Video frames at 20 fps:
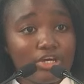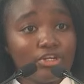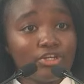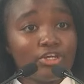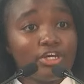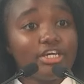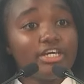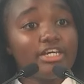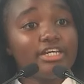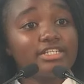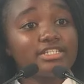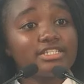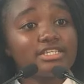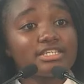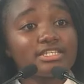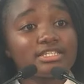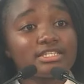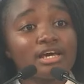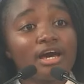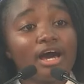it
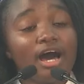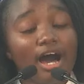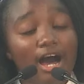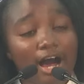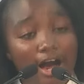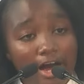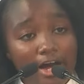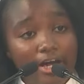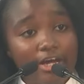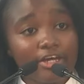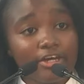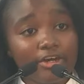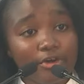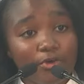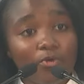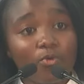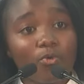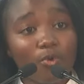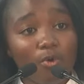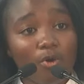is I
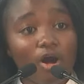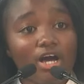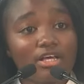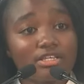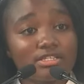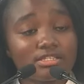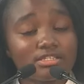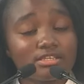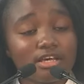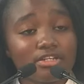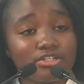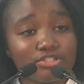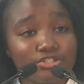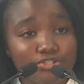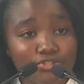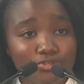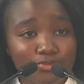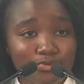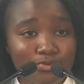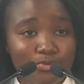who has
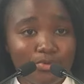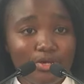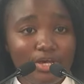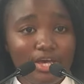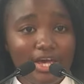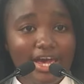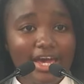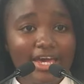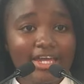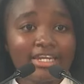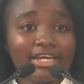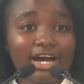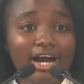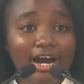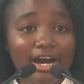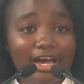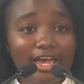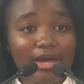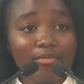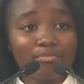sent you and
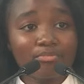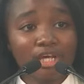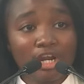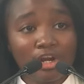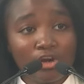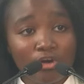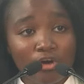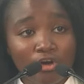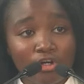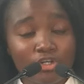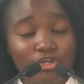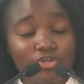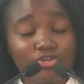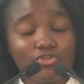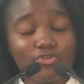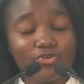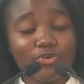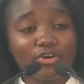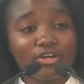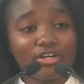I am the Lord,
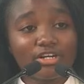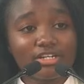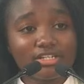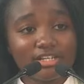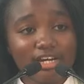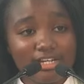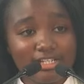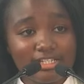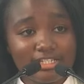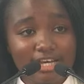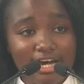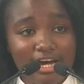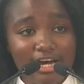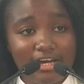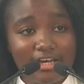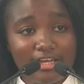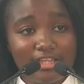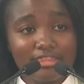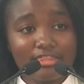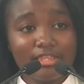your creator,
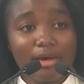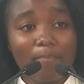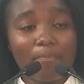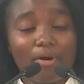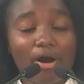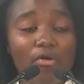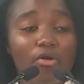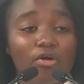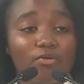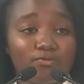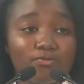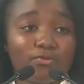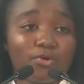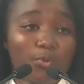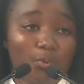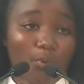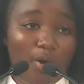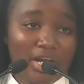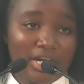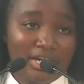the powerful
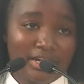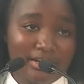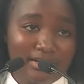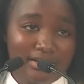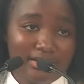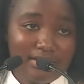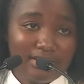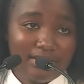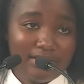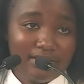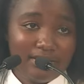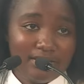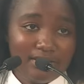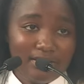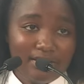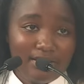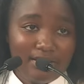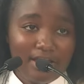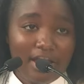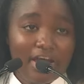one.
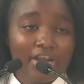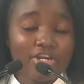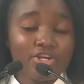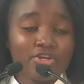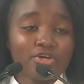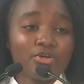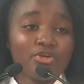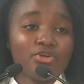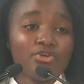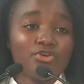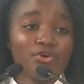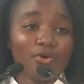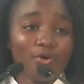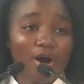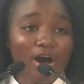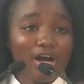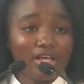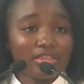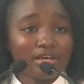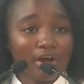And no
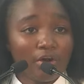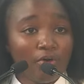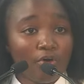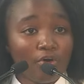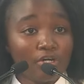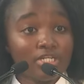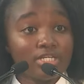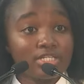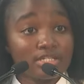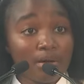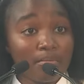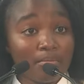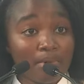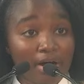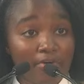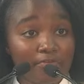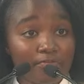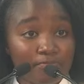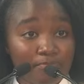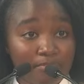other God is
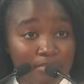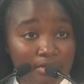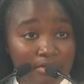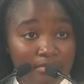above me.